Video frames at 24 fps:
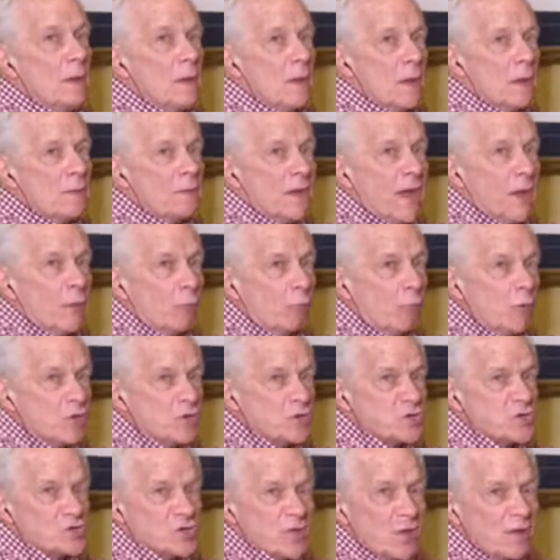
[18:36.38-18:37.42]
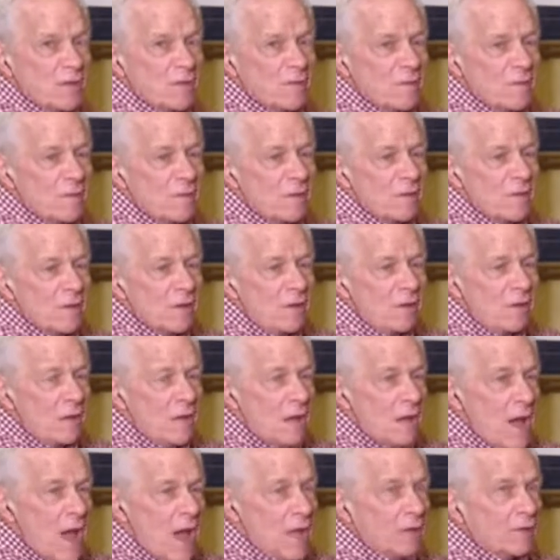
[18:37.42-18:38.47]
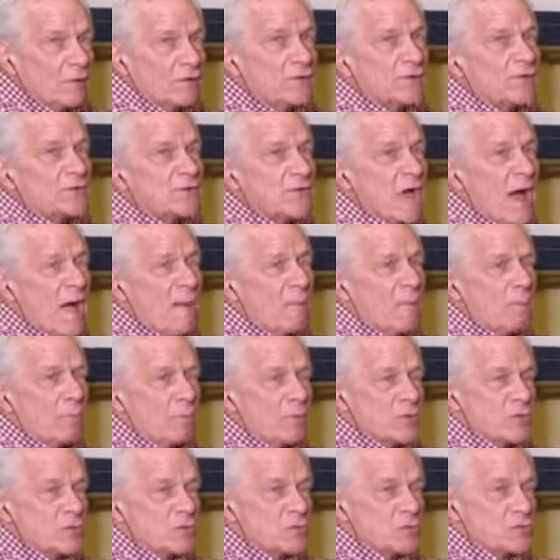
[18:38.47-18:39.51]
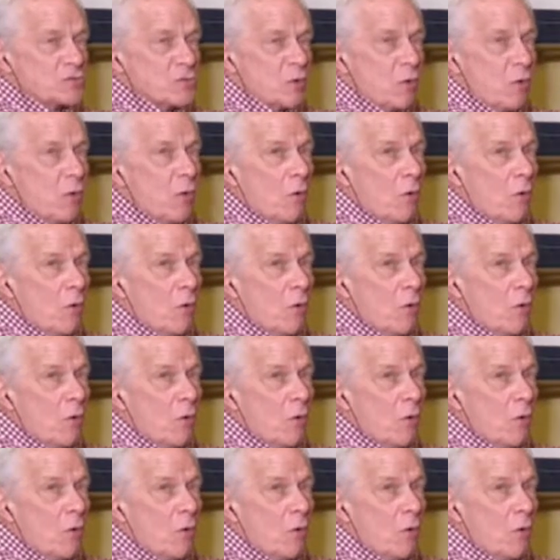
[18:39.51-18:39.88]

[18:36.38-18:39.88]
And I wish I could stop the show.